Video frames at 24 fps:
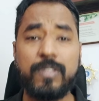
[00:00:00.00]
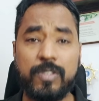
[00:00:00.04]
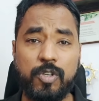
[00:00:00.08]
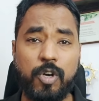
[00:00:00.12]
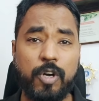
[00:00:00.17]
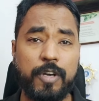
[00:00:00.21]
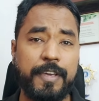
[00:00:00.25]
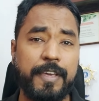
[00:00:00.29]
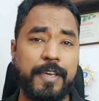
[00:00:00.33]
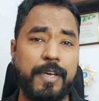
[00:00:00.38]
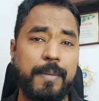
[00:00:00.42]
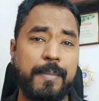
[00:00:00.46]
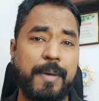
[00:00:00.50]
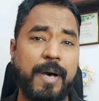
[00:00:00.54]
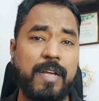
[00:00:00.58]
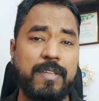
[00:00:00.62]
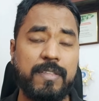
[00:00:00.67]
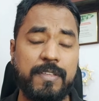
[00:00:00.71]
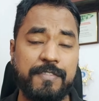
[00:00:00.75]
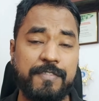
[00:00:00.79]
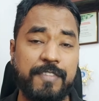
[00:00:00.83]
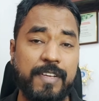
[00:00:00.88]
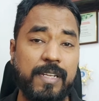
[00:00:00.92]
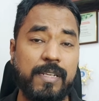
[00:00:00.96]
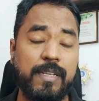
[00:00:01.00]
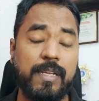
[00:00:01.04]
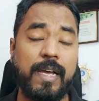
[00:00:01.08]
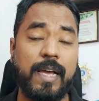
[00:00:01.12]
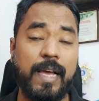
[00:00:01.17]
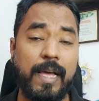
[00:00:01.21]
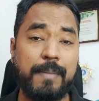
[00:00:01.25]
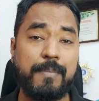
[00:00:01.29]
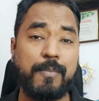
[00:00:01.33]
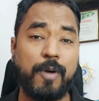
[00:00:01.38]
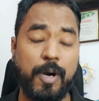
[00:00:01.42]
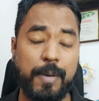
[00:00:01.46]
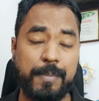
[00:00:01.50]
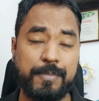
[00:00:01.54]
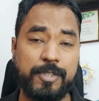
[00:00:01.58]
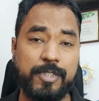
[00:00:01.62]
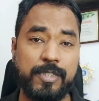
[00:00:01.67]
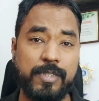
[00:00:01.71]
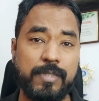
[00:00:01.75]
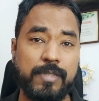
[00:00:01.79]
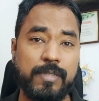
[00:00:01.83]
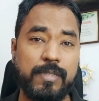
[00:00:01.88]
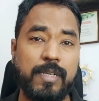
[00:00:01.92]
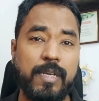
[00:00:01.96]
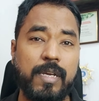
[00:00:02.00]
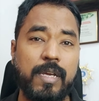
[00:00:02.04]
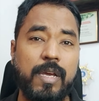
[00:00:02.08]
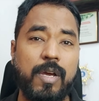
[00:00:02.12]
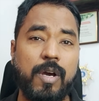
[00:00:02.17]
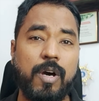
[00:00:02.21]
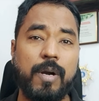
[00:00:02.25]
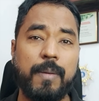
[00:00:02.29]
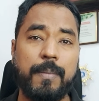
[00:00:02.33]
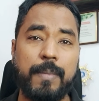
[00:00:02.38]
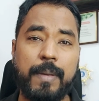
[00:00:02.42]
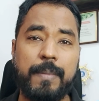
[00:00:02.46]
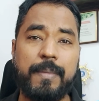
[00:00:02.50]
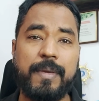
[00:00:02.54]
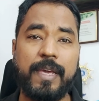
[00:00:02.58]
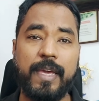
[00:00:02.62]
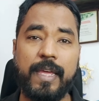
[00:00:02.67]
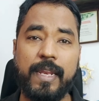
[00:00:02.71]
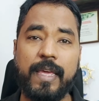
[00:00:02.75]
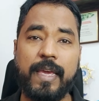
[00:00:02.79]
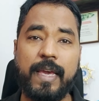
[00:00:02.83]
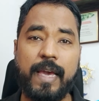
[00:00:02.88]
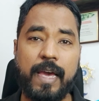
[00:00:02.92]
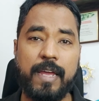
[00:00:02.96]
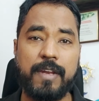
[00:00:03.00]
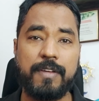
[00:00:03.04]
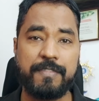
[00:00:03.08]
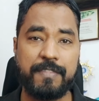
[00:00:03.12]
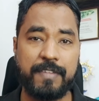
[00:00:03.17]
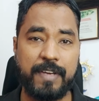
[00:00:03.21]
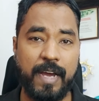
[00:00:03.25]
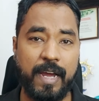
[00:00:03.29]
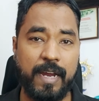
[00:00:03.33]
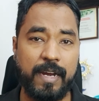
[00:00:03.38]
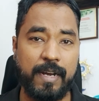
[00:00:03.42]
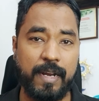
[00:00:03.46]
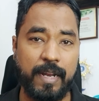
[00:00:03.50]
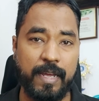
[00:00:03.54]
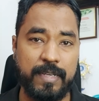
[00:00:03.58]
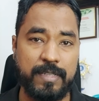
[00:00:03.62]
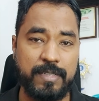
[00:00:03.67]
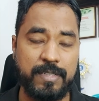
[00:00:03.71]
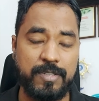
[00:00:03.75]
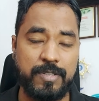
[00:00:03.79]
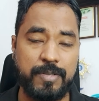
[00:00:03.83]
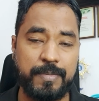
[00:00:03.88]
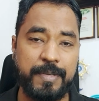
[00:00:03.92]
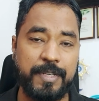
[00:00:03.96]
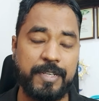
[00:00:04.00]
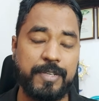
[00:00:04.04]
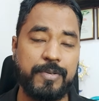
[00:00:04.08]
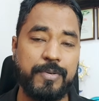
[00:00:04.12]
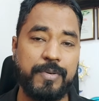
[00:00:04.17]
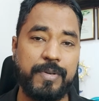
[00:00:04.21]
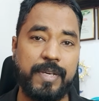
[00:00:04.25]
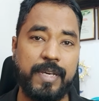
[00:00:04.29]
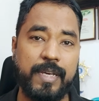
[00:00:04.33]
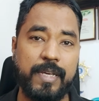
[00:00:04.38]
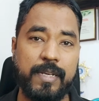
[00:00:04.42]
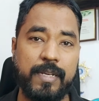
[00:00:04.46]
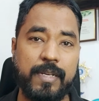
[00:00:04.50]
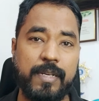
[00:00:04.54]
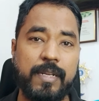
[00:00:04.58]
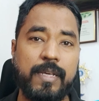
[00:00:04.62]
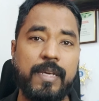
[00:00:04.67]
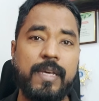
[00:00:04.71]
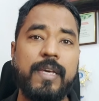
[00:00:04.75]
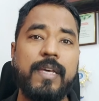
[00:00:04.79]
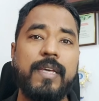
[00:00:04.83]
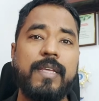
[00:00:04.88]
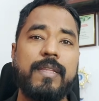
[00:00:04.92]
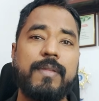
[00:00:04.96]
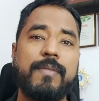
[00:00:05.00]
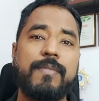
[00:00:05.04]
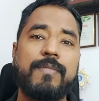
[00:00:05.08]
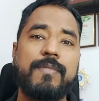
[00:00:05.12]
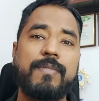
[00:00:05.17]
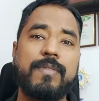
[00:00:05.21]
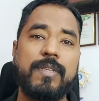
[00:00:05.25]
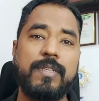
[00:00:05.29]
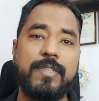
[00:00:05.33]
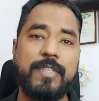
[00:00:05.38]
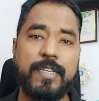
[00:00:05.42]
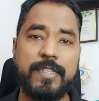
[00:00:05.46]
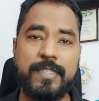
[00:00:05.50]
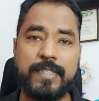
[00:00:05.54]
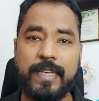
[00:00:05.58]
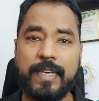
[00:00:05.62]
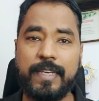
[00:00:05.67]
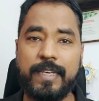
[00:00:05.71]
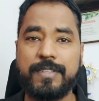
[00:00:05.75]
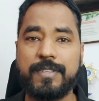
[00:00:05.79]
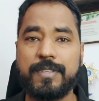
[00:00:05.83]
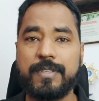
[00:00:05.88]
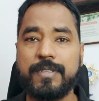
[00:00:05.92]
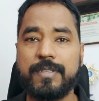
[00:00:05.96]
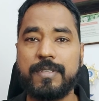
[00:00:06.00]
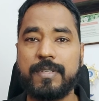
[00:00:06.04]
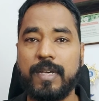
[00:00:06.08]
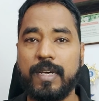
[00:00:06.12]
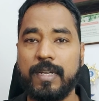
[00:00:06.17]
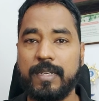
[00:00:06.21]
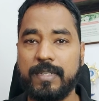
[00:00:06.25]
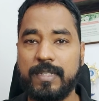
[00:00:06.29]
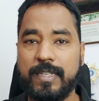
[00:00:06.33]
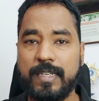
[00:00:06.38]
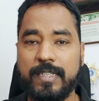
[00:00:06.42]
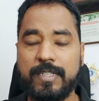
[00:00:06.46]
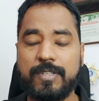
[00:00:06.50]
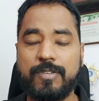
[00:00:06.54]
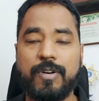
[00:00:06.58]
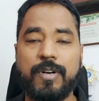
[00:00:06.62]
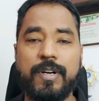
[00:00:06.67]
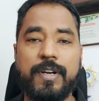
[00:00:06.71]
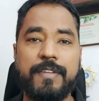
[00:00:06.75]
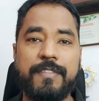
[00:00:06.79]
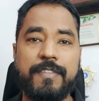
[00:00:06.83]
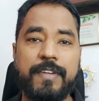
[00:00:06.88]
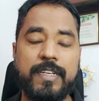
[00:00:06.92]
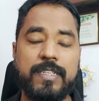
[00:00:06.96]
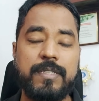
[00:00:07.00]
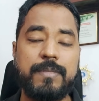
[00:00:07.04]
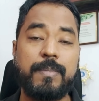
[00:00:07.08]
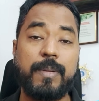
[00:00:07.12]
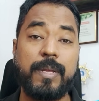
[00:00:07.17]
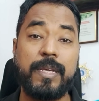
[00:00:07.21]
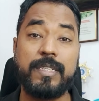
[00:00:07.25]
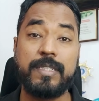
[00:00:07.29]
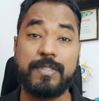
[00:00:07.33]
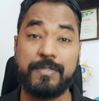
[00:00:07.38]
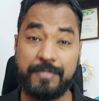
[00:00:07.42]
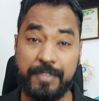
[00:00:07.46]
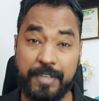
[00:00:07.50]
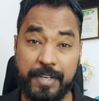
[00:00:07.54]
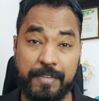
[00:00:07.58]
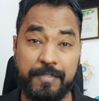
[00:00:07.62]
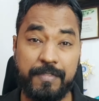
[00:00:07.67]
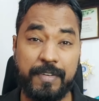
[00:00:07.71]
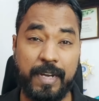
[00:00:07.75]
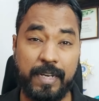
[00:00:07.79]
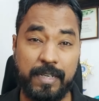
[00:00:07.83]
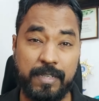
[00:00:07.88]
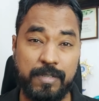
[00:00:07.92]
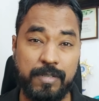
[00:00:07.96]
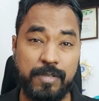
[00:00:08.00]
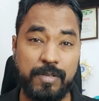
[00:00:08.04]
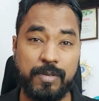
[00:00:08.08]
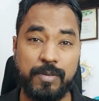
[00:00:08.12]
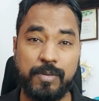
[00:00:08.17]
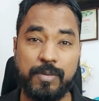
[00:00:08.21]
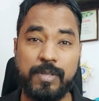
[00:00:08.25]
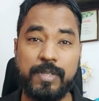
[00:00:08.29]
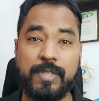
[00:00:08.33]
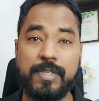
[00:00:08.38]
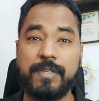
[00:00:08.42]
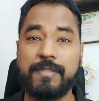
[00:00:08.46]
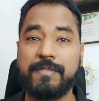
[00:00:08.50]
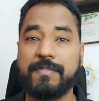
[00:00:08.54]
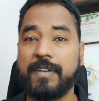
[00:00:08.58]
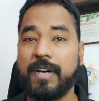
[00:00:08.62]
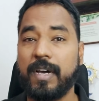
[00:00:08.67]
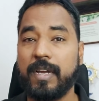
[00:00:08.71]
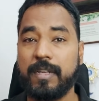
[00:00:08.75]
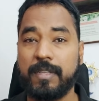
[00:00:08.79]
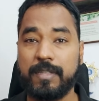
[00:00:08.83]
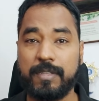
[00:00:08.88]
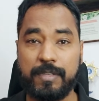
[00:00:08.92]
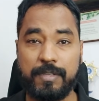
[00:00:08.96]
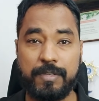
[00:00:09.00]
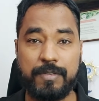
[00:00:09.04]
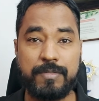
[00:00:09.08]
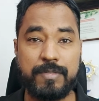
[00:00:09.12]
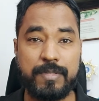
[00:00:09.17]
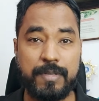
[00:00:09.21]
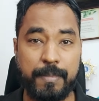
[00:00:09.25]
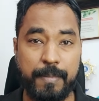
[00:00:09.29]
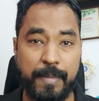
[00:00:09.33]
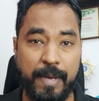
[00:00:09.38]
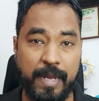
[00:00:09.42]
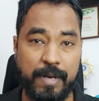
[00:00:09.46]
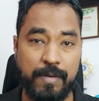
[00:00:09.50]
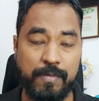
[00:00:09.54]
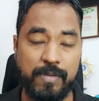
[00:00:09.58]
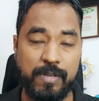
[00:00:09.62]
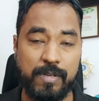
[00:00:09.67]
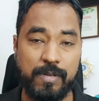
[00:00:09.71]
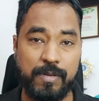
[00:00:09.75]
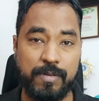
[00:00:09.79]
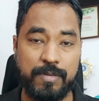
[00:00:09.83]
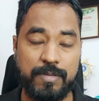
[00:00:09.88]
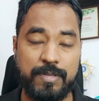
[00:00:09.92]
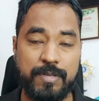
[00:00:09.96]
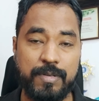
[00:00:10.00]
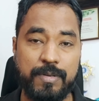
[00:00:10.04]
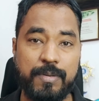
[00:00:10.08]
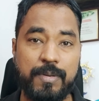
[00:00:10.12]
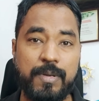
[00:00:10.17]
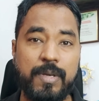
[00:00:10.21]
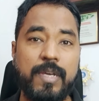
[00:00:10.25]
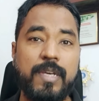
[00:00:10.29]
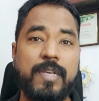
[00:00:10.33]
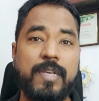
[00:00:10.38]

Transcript: talking about the help option or maybe any kind of guidelines to be created. The, the test cases and test artifacts plays a very vital role in defining the user manual also.